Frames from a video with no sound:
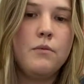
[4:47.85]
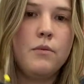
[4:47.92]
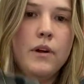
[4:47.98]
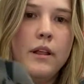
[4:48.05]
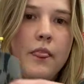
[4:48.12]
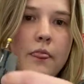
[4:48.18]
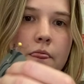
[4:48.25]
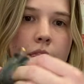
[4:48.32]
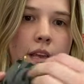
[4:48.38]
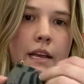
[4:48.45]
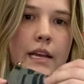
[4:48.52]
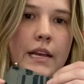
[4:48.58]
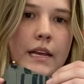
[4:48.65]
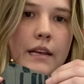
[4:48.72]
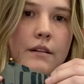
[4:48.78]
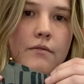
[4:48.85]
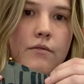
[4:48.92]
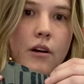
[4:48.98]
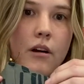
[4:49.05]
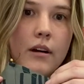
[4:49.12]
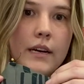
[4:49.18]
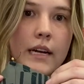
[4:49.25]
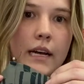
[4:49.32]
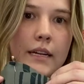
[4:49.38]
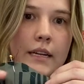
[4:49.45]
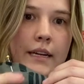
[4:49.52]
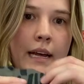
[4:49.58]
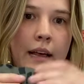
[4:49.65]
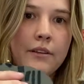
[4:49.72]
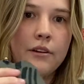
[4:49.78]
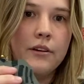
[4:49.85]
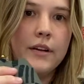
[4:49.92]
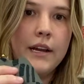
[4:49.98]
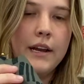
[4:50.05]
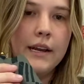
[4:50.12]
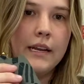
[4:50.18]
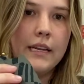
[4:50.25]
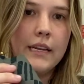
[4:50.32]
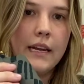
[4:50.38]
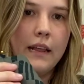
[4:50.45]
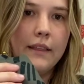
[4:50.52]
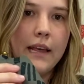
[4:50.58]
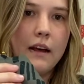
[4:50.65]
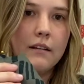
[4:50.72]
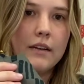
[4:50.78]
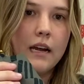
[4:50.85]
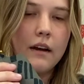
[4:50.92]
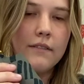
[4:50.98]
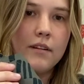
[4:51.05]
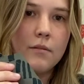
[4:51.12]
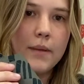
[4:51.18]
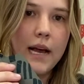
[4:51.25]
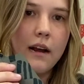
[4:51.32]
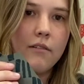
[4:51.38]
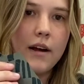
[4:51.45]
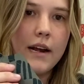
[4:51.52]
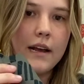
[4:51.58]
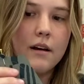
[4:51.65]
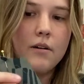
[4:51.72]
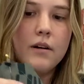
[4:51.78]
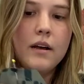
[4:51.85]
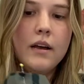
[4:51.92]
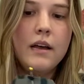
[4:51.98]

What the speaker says: with the wrong sides together so you can see the outside of your bag right now.